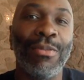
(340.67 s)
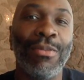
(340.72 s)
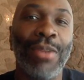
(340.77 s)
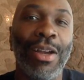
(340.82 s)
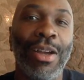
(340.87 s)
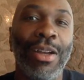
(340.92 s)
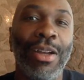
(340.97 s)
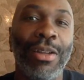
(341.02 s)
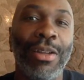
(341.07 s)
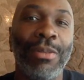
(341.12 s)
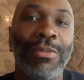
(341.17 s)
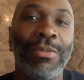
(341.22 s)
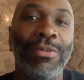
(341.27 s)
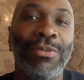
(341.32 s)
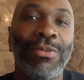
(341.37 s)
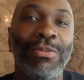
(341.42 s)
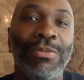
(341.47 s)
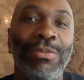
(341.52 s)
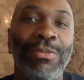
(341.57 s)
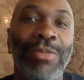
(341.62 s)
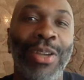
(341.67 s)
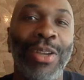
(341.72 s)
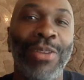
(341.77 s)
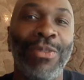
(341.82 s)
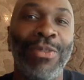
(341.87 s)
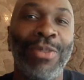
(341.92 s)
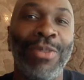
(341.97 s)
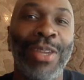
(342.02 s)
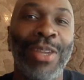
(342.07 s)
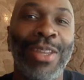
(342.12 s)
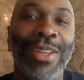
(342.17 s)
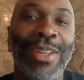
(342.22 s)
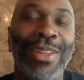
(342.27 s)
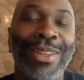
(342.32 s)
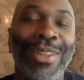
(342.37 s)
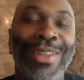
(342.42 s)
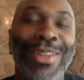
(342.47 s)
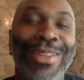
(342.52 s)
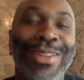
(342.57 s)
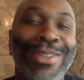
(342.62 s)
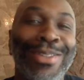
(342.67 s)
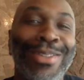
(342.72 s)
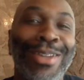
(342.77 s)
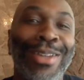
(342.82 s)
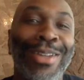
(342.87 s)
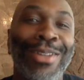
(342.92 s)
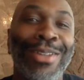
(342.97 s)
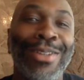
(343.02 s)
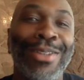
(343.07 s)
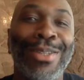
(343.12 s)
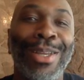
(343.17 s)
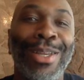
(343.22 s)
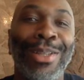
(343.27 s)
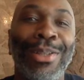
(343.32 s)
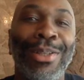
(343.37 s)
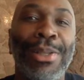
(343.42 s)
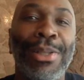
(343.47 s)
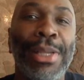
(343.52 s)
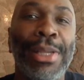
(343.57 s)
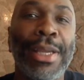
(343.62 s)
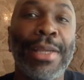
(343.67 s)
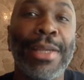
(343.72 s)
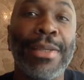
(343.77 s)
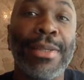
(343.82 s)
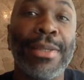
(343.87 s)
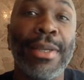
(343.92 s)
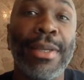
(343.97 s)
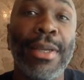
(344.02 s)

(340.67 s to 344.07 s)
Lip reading: of getting things done, to say the least.